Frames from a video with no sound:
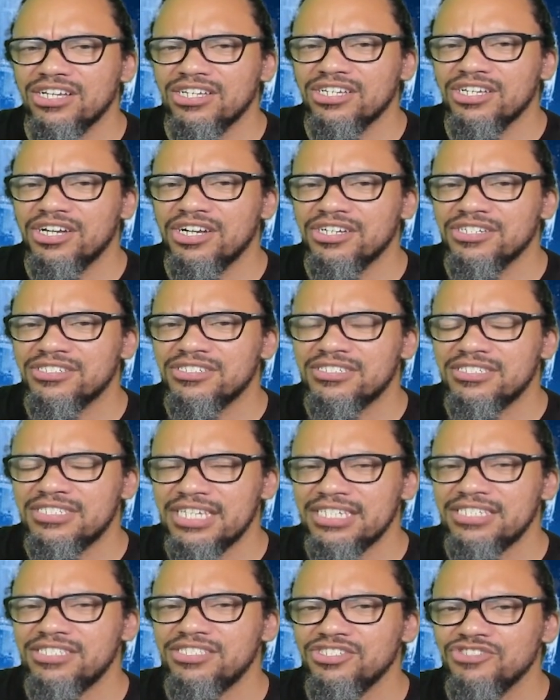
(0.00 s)
her
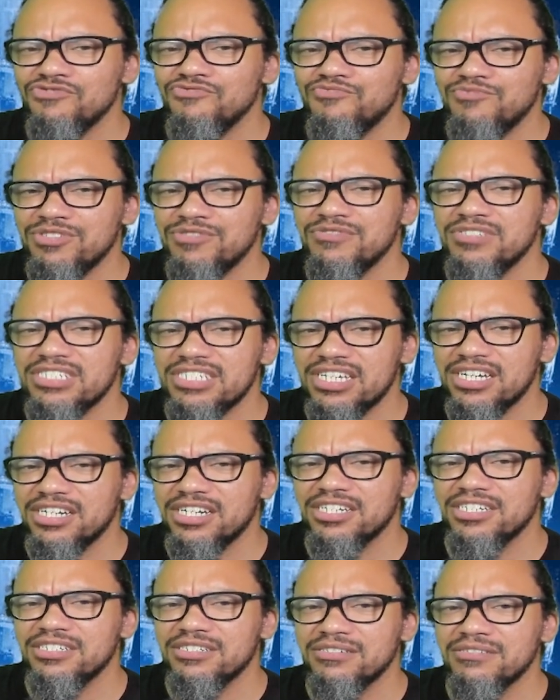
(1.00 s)
sister wounded
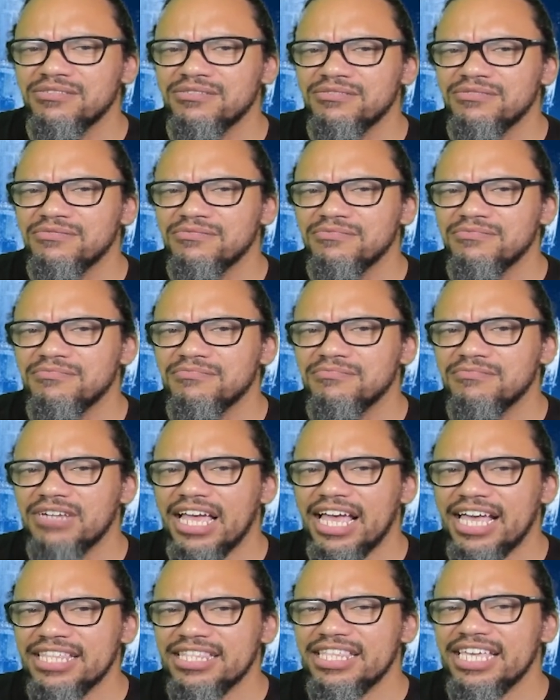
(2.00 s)
her
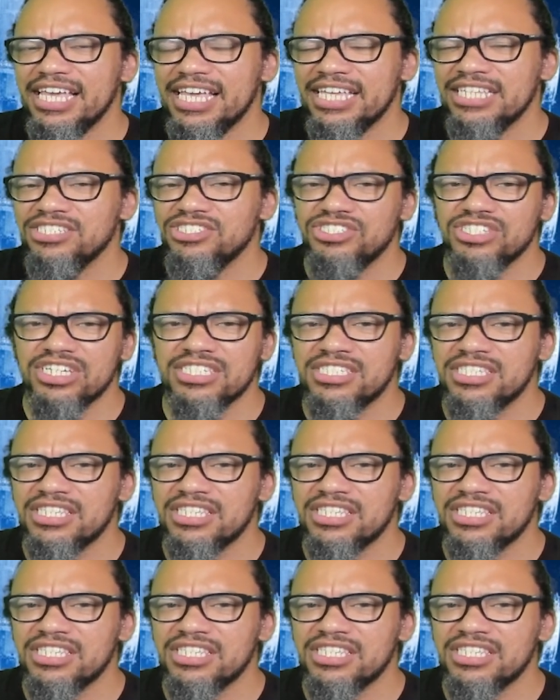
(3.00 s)
and then just